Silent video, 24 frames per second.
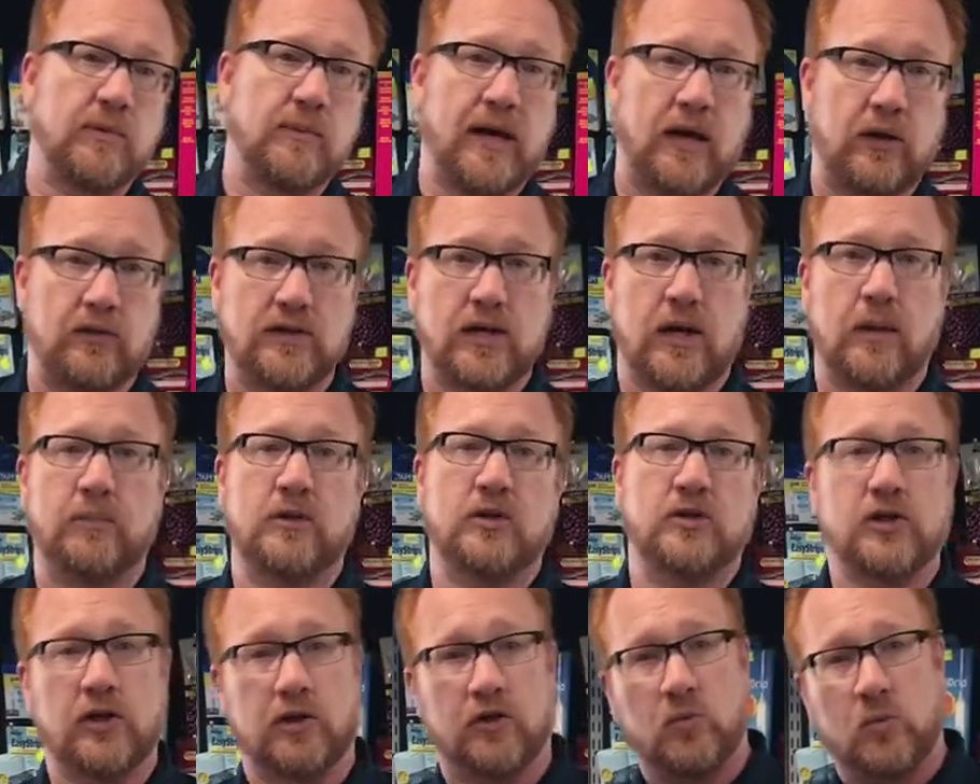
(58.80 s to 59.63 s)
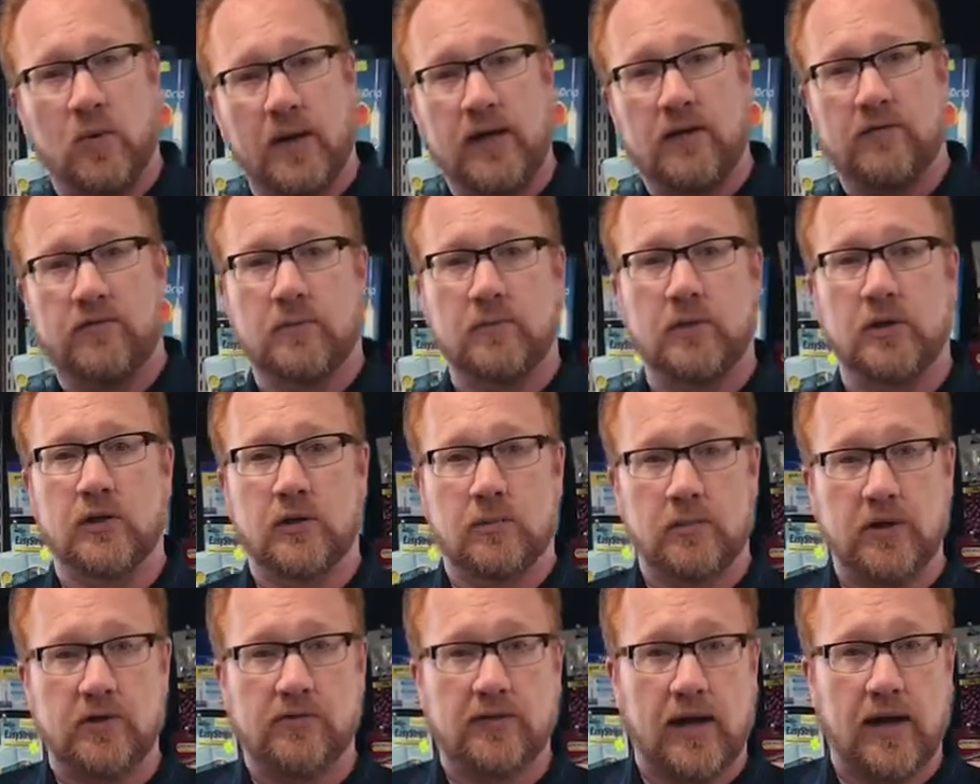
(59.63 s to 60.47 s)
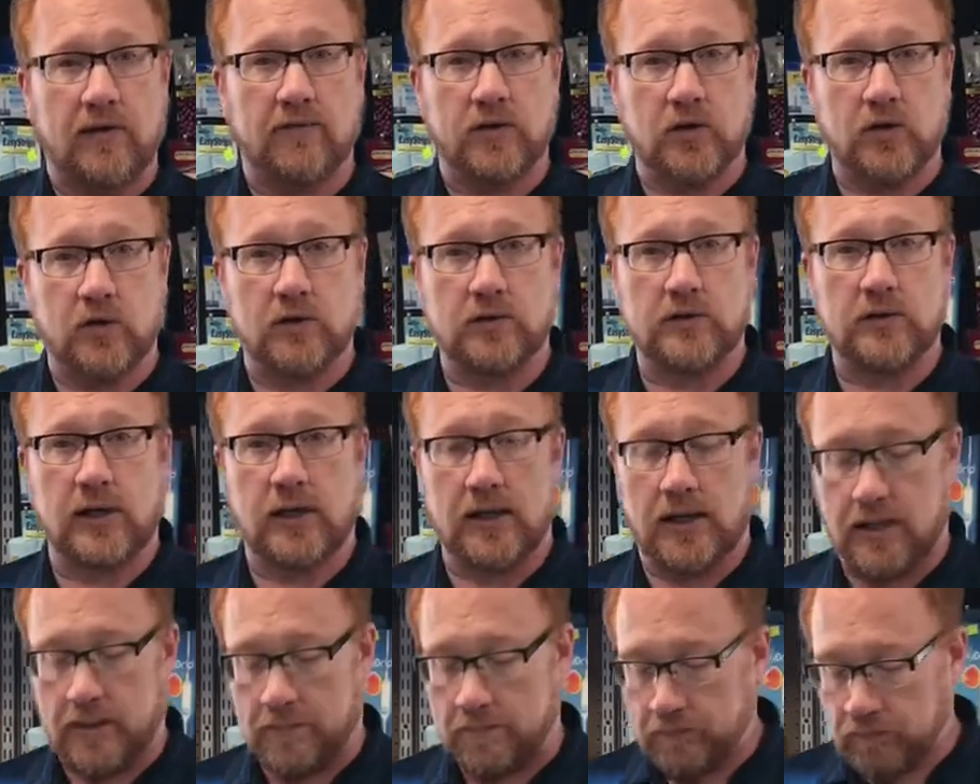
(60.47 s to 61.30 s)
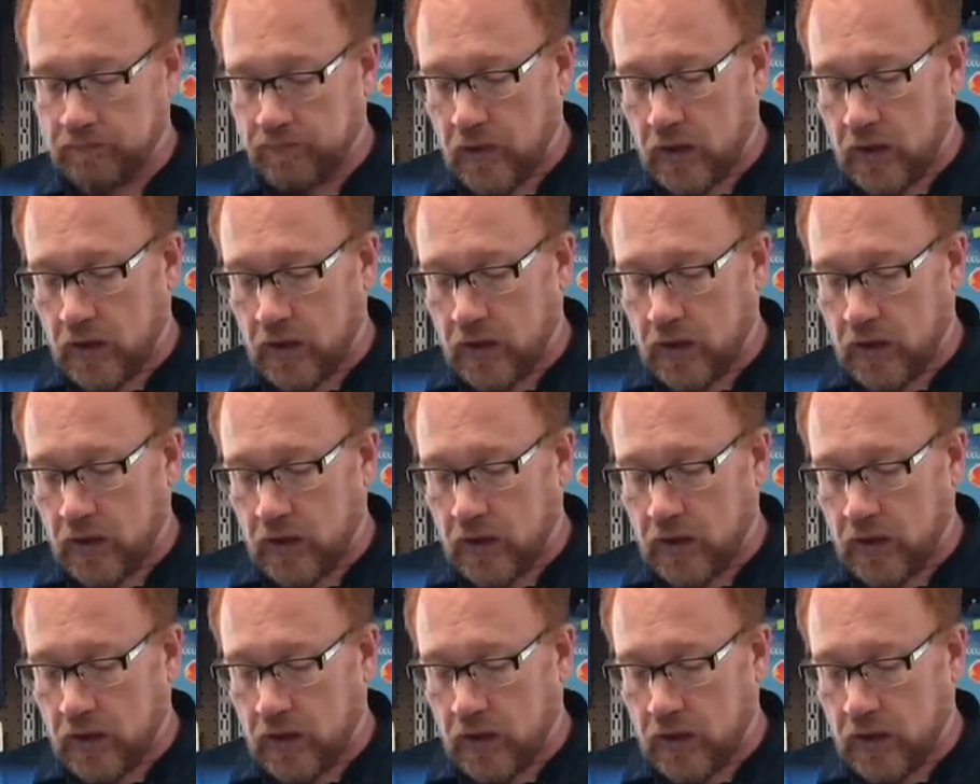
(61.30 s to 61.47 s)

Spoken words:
to mountaintop, each other waving, but nobody's having a good time.